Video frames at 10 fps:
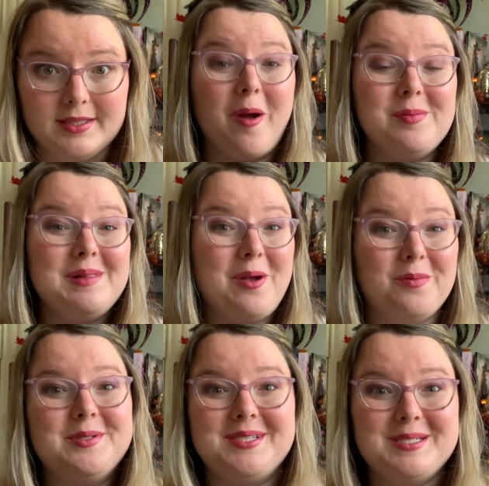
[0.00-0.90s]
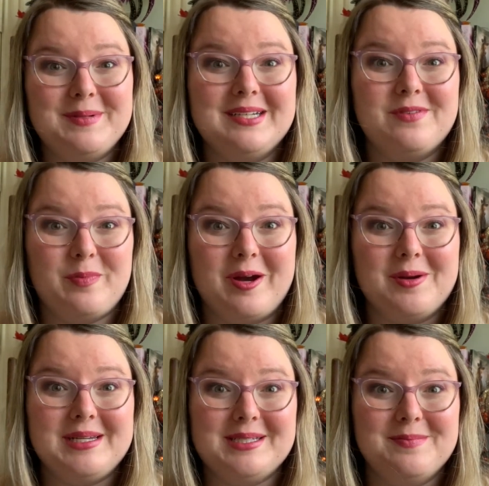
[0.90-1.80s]
Probably almost as big of a
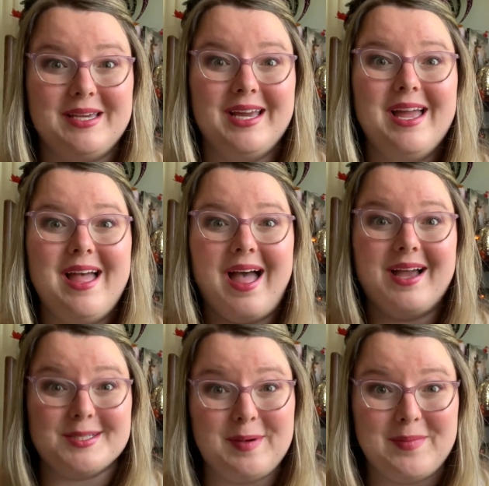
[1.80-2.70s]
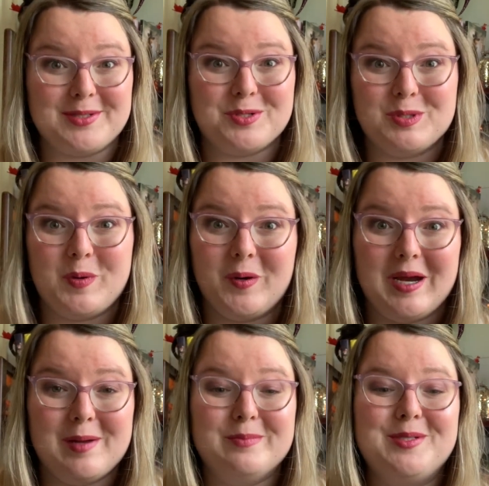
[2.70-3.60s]
priority to me as my master's program.